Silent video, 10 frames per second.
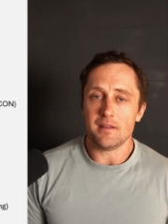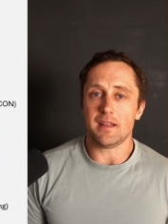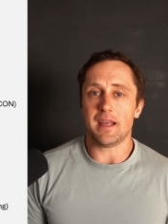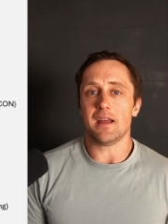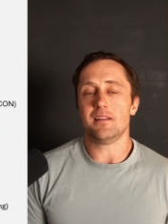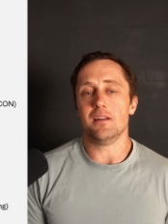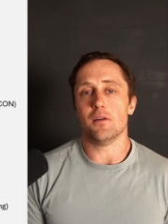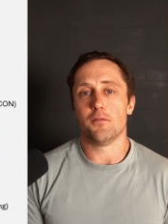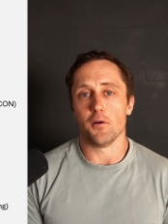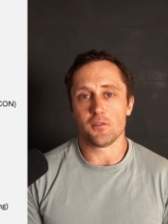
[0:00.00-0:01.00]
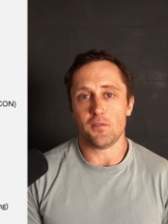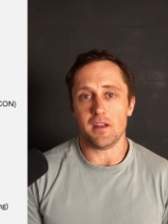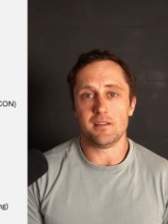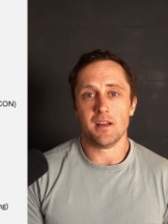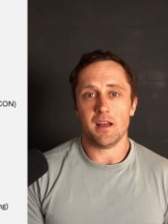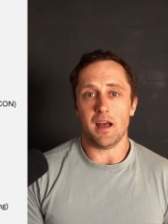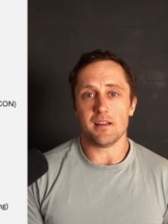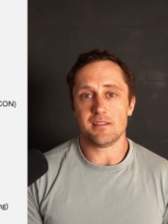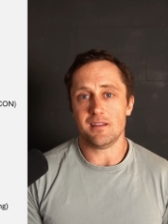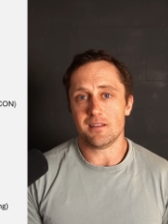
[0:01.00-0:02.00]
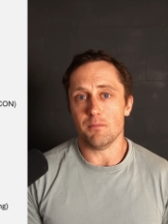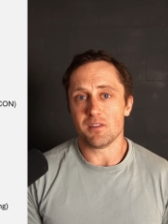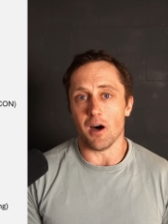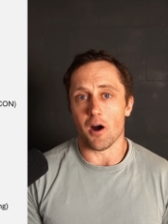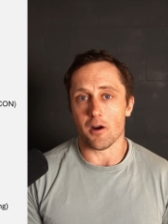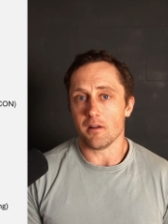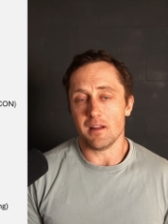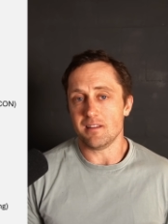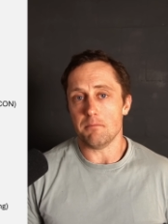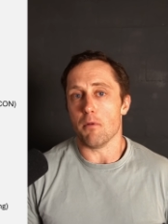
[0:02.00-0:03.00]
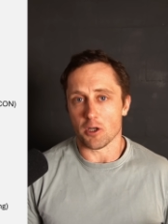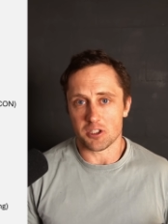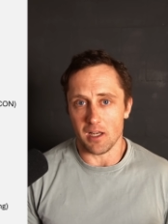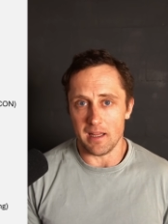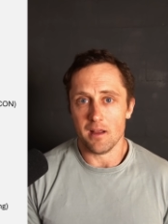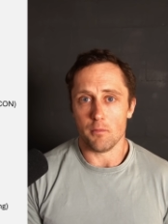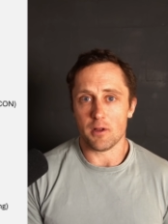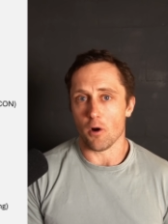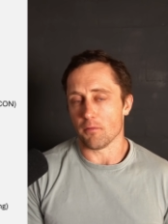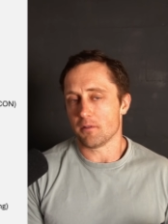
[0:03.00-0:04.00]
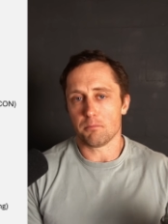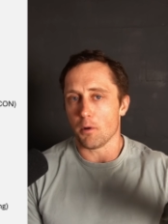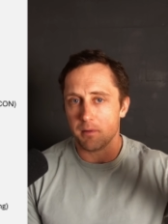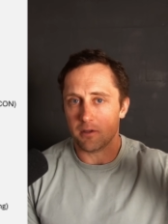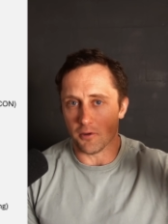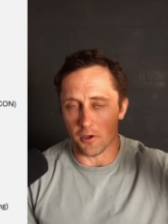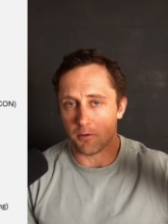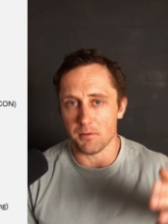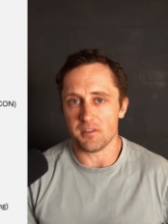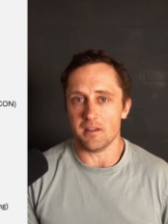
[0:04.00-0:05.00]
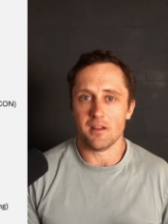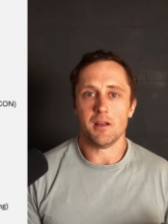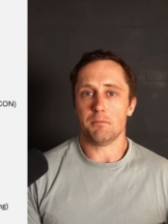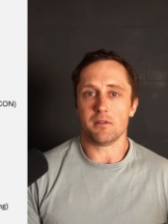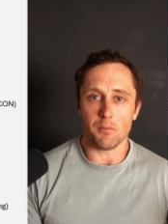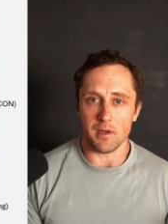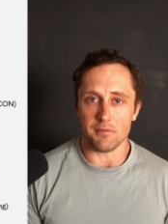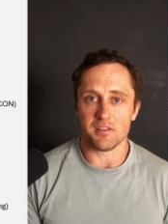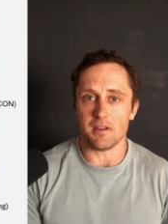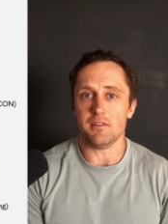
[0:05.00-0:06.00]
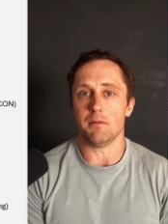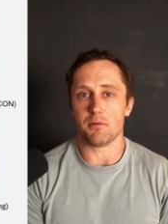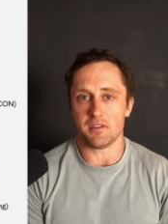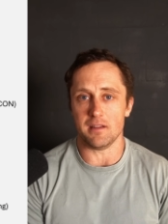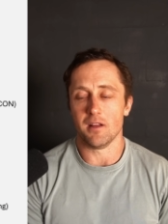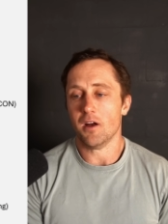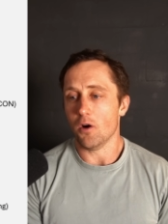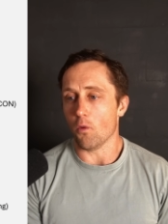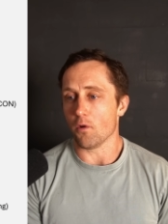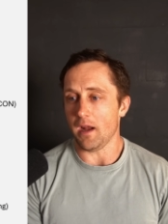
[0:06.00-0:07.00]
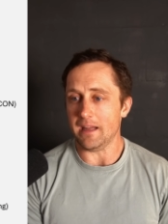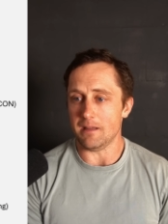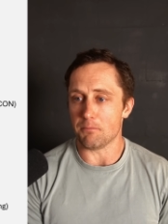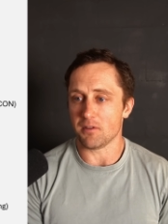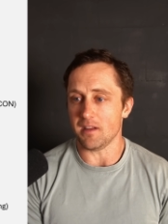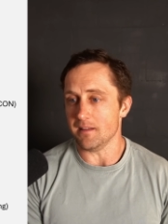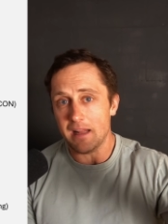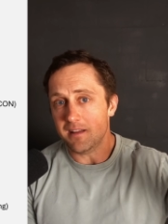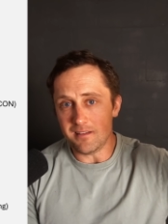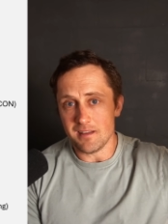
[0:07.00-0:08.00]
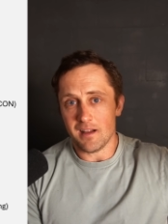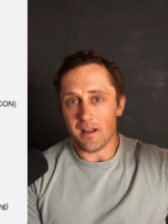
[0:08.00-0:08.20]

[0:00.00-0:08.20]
the creatine phosphate systems are, let's say, marginally recovered, probably not 100%, but whatever, 70% or 80%. And this